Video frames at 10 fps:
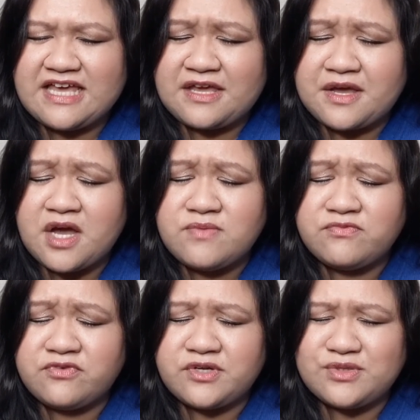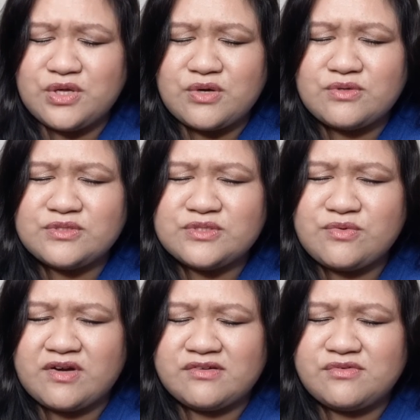and comfort those
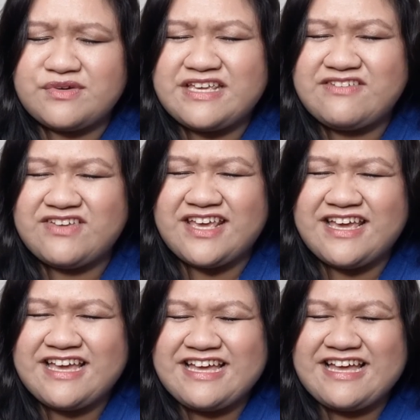who are grieving